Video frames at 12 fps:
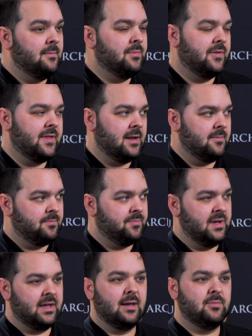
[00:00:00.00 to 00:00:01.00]
but then
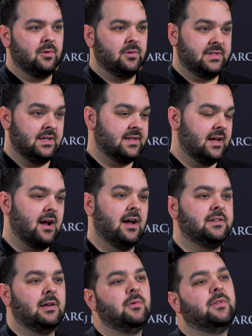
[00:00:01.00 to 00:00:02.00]
being able, since I
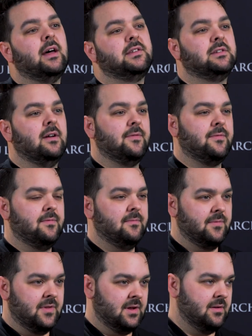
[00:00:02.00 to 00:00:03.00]
got done with that stuff,
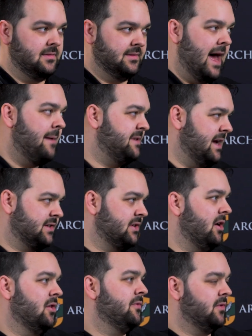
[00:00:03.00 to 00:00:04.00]
the lab techs
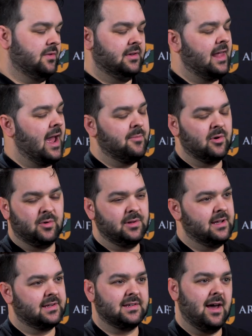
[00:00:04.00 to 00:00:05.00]
all over in the lab are
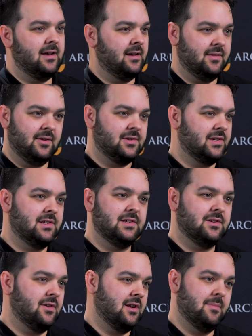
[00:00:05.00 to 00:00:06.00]
really excited and they're just as
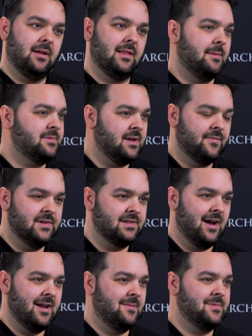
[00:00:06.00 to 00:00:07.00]
nerdy about lab stuff as
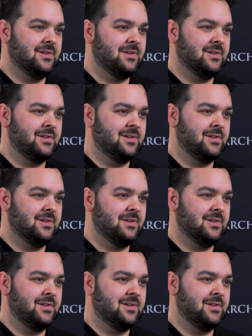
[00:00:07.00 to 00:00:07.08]
I am.